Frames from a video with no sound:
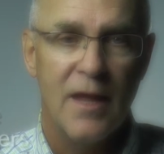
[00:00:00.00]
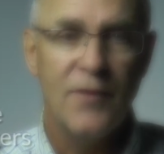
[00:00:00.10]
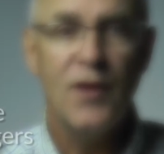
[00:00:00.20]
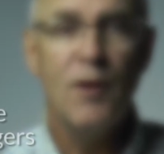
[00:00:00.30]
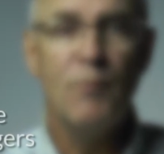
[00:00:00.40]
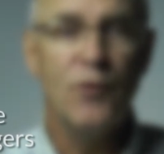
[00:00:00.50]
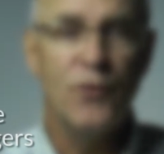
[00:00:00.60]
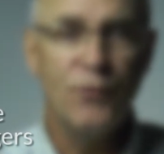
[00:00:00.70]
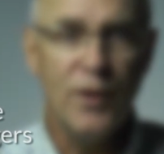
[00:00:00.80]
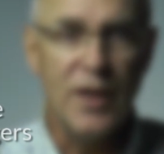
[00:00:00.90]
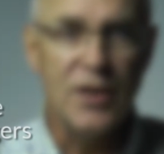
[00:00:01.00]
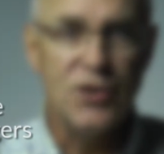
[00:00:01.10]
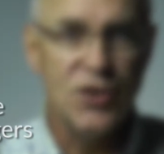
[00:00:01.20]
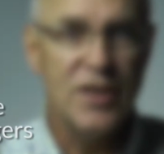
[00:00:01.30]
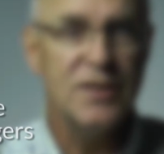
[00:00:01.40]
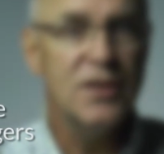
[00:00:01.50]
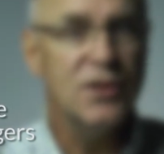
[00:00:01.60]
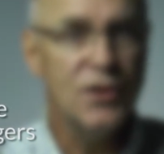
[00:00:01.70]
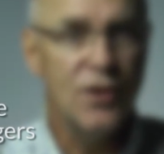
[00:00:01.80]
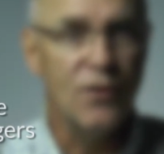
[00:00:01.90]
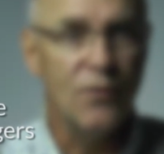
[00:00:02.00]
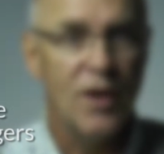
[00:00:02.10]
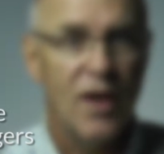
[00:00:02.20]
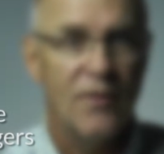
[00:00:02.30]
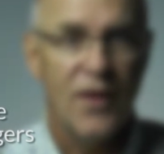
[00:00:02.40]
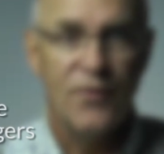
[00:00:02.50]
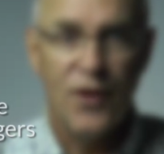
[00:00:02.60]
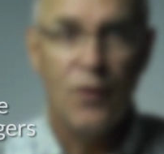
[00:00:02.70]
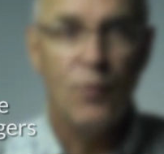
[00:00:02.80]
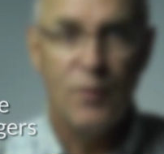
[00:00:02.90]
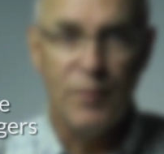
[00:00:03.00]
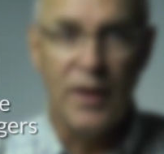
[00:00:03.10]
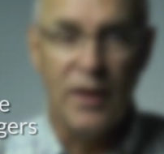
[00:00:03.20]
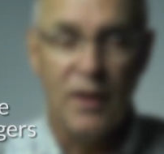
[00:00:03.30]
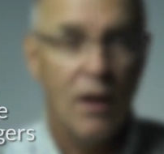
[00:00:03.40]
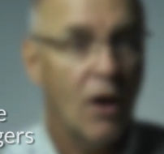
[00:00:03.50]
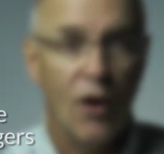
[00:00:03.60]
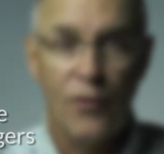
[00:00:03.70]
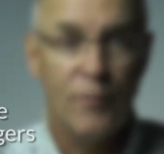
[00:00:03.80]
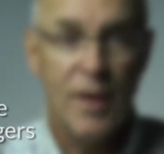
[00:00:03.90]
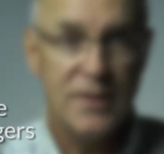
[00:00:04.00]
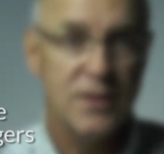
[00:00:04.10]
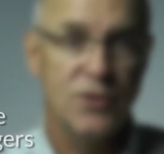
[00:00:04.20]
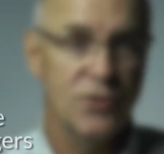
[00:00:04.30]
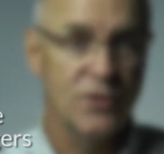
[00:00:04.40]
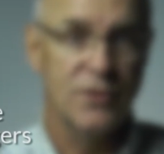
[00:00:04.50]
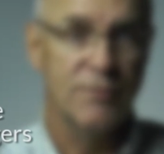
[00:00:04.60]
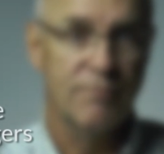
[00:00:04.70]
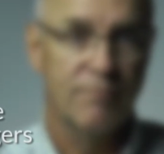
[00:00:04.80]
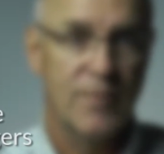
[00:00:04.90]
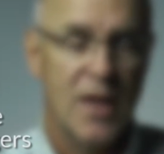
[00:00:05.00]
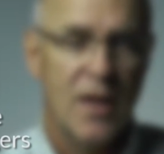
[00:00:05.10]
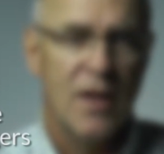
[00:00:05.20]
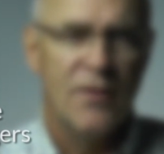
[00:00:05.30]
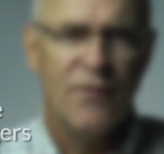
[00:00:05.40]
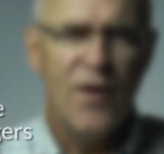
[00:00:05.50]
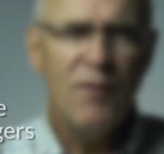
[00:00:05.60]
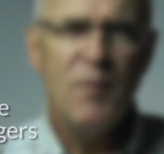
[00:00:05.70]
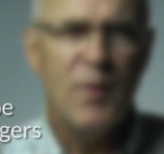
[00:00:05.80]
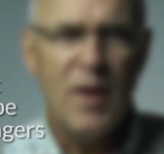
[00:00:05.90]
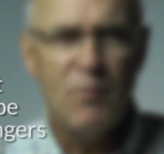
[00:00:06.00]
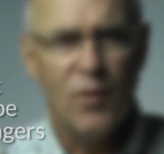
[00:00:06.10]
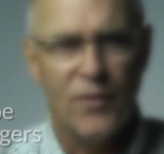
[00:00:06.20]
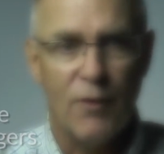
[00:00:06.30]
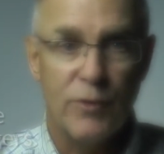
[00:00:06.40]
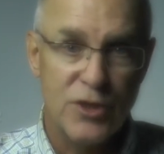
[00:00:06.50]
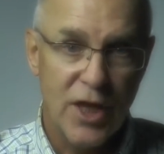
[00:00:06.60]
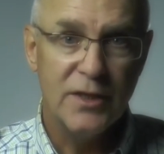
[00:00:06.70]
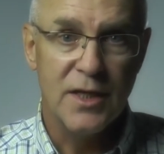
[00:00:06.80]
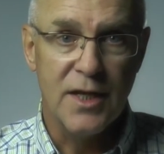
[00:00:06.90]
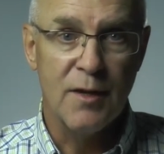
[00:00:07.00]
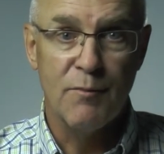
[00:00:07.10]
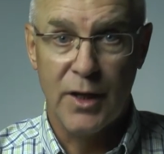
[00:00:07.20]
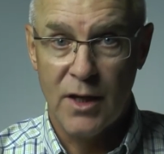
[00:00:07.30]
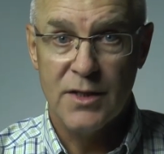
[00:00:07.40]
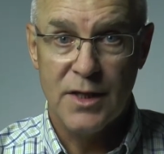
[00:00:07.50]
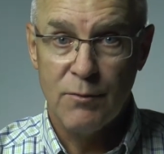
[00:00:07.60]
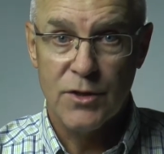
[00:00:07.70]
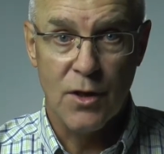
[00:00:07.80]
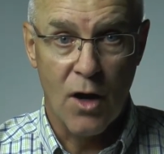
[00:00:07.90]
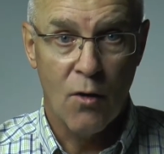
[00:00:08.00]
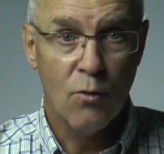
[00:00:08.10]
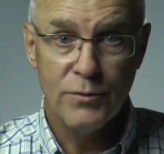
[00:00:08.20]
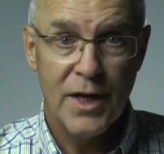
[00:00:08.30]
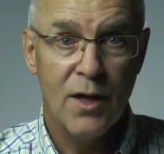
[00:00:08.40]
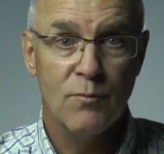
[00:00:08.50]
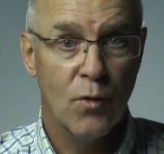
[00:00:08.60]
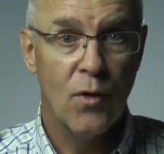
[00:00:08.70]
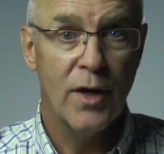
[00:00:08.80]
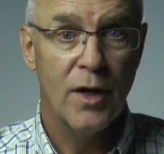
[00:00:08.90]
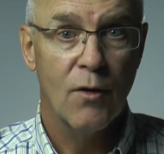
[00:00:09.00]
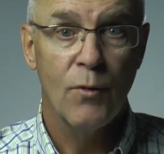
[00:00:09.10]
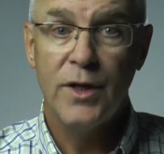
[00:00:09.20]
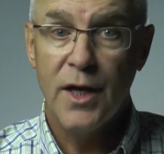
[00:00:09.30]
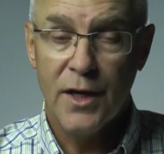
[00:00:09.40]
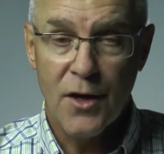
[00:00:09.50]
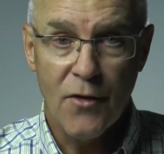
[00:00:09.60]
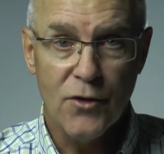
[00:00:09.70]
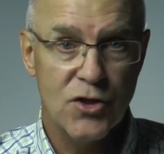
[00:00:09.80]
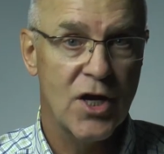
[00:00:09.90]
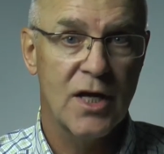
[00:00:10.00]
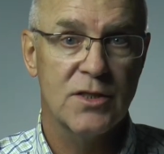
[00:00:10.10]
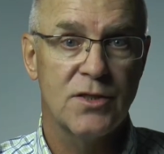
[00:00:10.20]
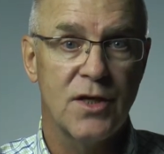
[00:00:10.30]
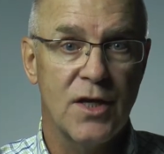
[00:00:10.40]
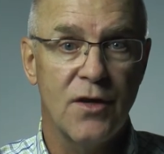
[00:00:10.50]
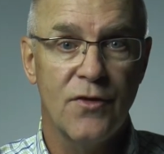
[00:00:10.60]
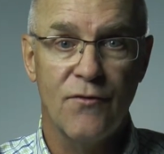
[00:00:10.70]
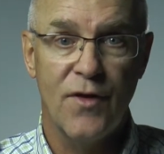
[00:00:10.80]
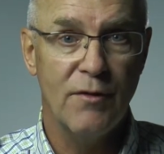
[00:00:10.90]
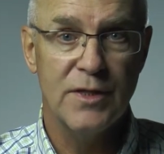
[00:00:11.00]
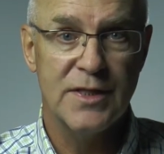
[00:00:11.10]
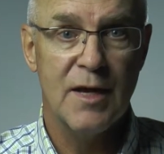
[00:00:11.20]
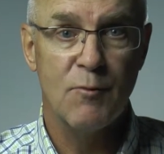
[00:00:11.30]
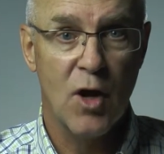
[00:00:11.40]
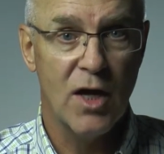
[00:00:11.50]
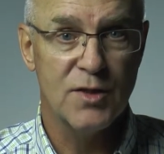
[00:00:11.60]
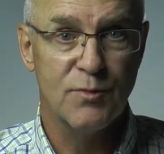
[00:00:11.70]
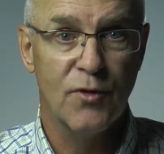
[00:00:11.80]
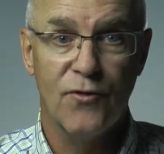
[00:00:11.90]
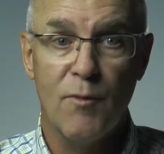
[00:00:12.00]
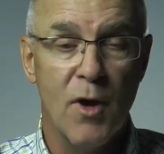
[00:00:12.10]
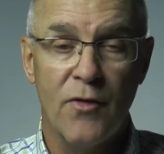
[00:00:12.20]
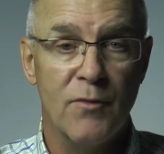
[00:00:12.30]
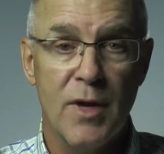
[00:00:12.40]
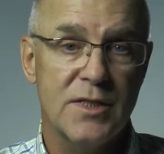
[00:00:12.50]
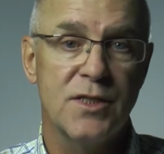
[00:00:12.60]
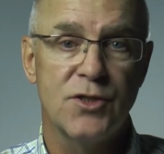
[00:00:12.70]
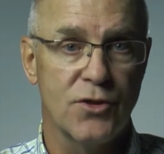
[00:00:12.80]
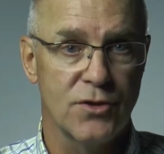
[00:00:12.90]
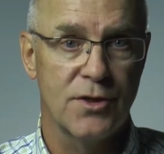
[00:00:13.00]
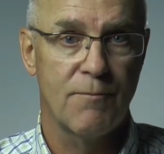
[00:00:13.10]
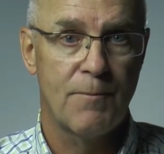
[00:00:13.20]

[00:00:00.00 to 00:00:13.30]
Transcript: And then number three, Jesus knew that there would be other messengers. The very people that rejected him because he was a hometown boy would get another chance to hear the very same gospel from other messengers.